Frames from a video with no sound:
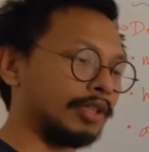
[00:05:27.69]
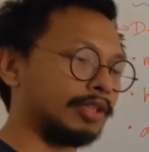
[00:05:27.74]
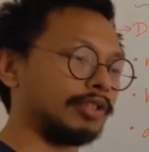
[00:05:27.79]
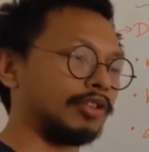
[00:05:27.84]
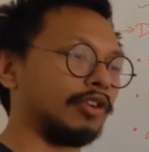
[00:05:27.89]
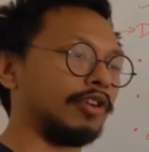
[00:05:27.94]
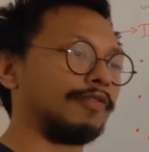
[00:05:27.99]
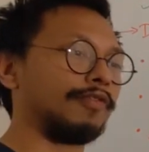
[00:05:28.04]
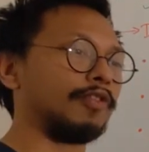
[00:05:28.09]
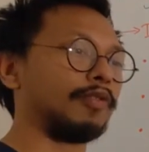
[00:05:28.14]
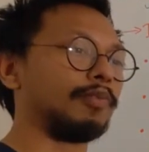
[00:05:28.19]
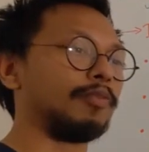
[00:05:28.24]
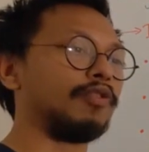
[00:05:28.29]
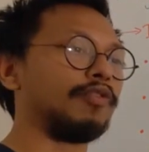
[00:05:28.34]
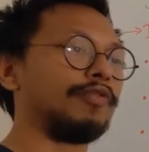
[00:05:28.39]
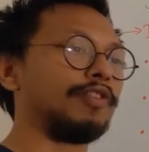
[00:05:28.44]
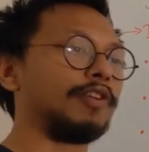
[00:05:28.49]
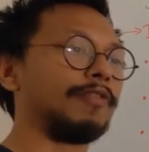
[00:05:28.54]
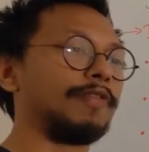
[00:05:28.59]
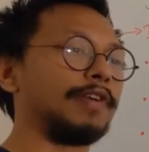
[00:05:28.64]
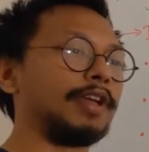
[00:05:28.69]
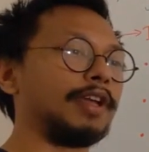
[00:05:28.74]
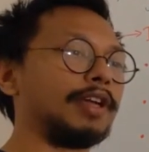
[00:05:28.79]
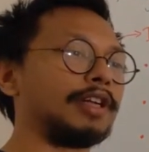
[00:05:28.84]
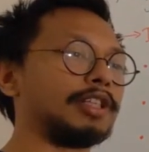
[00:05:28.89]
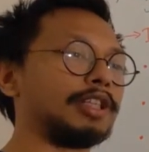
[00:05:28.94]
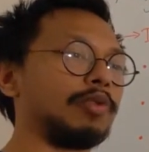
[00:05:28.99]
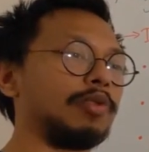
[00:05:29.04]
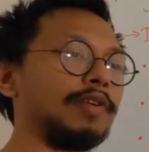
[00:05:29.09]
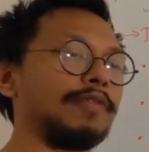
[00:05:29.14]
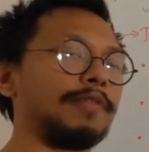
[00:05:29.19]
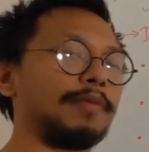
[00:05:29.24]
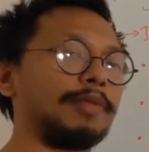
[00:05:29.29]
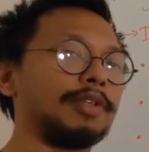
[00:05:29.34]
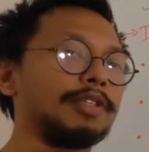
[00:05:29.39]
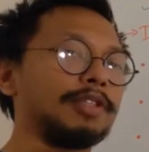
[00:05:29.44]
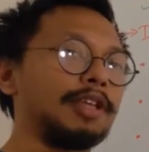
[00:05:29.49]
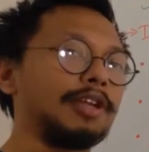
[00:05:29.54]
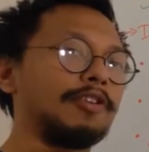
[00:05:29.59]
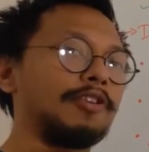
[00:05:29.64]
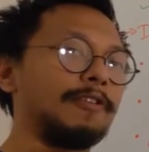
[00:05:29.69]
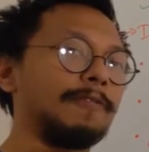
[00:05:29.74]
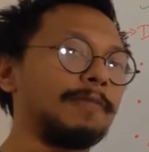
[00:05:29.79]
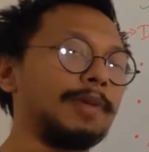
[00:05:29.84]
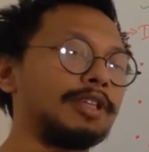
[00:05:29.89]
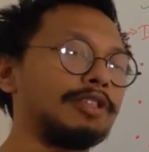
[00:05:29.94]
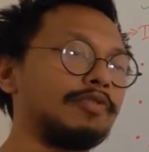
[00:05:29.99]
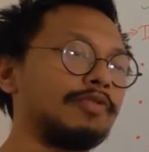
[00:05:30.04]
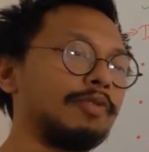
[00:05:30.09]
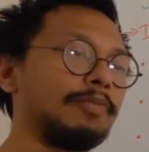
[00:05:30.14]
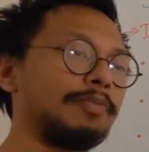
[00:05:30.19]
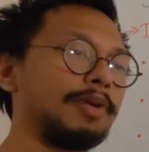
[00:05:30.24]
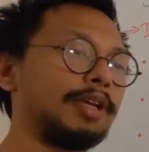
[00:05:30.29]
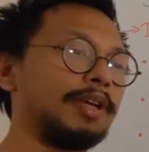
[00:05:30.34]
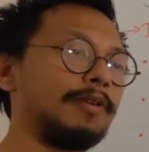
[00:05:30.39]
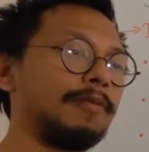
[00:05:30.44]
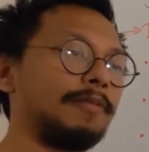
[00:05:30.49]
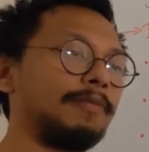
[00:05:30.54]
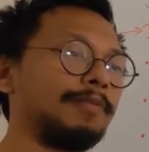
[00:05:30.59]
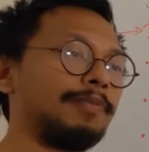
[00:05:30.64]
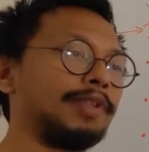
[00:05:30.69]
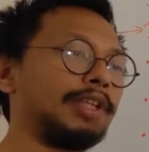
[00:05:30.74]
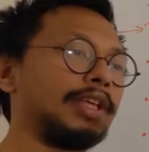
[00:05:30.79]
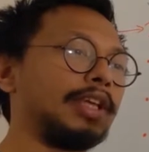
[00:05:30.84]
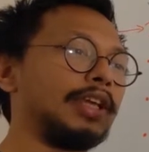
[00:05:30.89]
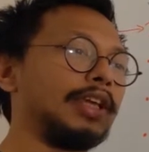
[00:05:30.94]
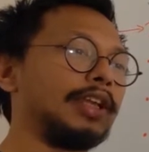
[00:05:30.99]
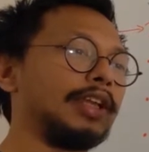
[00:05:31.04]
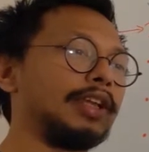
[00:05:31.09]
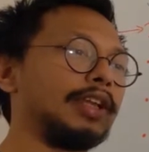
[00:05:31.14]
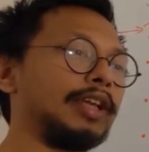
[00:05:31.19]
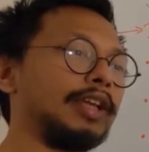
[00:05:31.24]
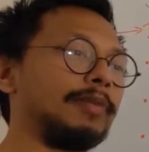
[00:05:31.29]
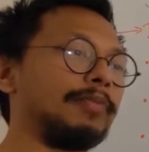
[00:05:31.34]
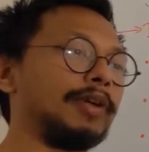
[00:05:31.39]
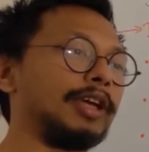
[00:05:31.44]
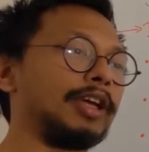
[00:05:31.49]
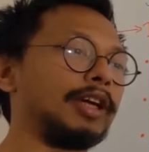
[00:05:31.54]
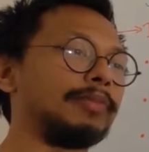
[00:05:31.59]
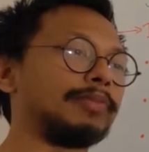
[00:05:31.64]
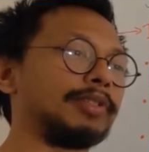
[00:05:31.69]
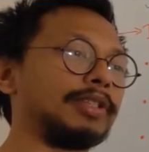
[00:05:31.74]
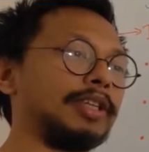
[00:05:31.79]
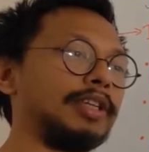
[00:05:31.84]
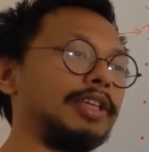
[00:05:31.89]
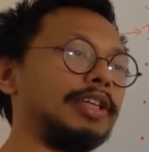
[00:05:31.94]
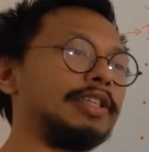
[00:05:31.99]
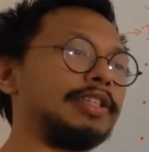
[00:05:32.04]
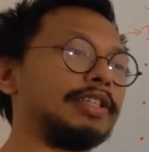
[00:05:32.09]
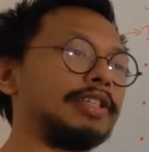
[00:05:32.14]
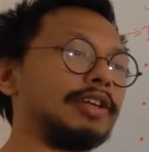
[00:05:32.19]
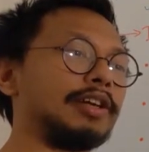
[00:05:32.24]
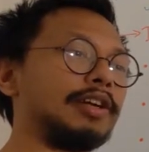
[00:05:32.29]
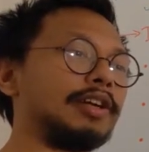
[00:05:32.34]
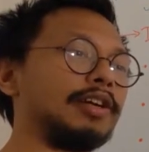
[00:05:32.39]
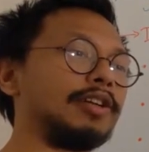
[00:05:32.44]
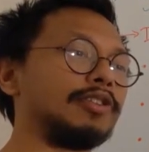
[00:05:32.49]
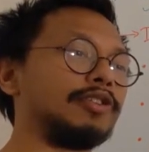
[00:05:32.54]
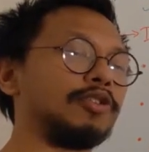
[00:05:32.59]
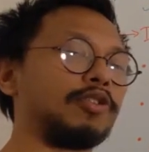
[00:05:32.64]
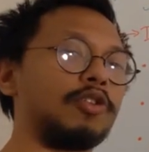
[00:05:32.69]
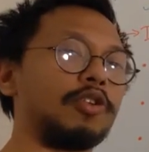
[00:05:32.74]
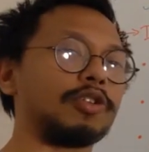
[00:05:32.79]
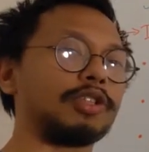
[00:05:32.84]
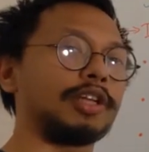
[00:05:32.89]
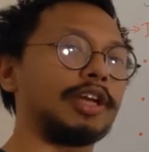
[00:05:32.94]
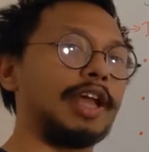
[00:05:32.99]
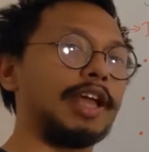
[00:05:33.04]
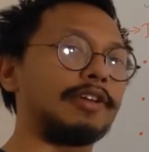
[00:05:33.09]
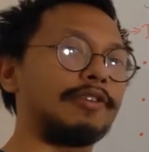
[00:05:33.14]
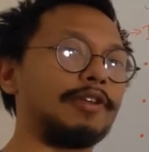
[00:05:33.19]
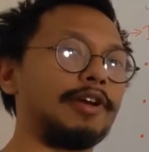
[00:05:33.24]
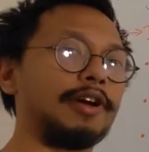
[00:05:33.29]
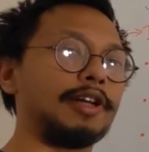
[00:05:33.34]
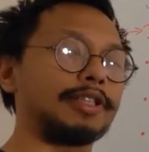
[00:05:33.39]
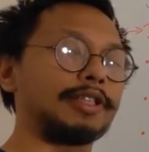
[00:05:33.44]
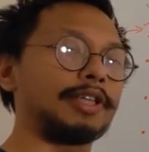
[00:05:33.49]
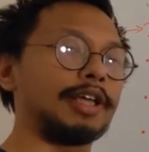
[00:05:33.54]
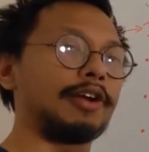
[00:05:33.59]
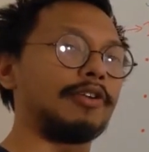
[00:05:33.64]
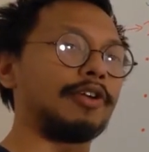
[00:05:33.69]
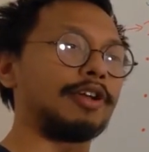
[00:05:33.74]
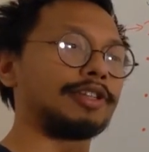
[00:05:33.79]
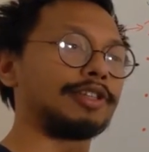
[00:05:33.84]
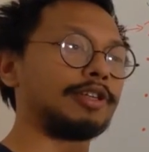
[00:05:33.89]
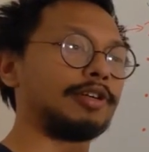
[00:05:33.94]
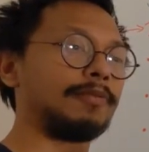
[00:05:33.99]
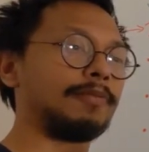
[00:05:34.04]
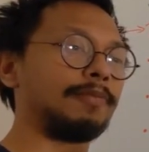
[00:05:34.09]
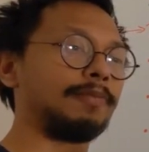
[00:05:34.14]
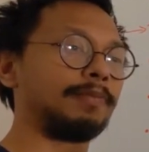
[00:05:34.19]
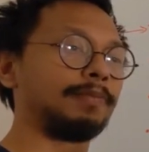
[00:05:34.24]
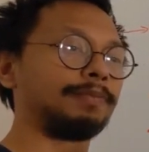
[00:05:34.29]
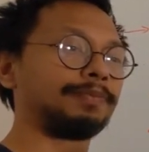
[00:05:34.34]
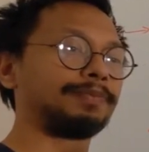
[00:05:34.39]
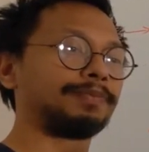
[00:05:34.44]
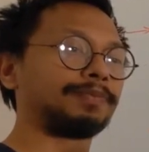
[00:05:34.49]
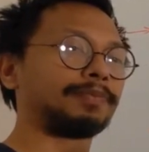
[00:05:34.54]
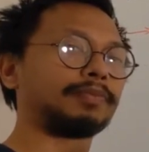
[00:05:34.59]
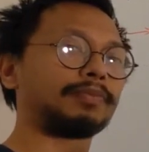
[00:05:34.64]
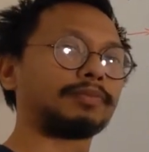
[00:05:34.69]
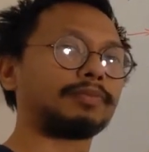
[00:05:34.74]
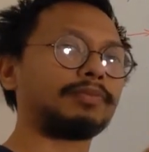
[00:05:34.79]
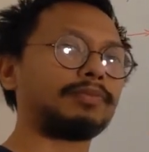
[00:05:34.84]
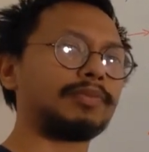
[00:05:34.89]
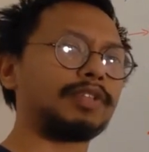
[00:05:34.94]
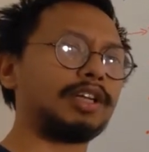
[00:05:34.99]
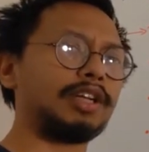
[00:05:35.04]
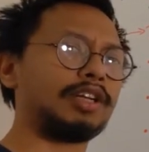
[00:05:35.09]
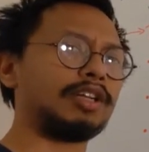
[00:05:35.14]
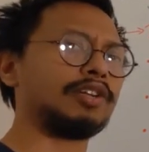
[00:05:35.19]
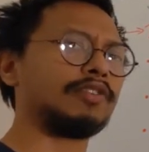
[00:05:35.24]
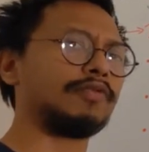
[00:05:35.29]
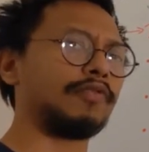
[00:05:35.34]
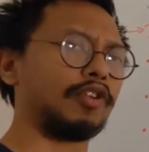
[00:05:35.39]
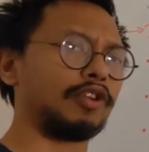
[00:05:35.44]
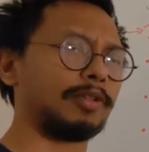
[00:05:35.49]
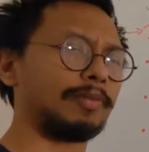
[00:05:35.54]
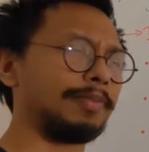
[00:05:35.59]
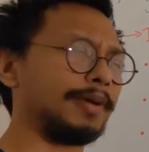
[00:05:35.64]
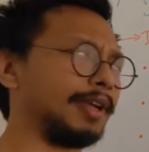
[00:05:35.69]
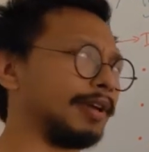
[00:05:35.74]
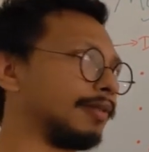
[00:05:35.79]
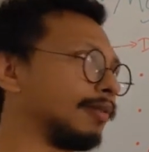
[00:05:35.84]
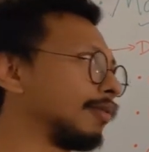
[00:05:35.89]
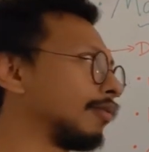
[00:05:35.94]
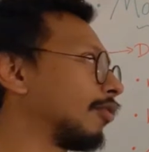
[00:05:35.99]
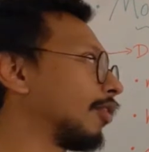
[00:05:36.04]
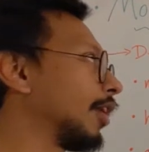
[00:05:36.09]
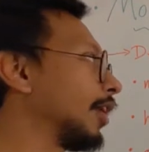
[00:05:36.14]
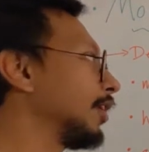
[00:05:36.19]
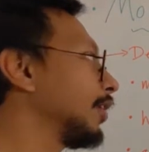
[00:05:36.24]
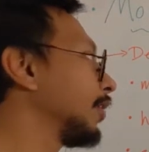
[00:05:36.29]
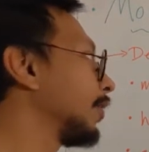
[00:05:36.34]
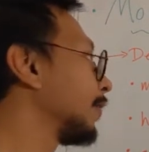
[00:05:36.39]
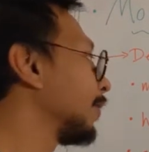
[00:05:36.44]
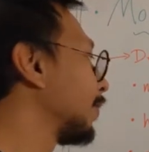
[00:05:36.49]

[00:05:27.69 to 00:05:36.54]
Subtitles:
So if you move your fingers away from the center of mass of the pen, it becomes easier to cause an angular acceleration for the pen, right?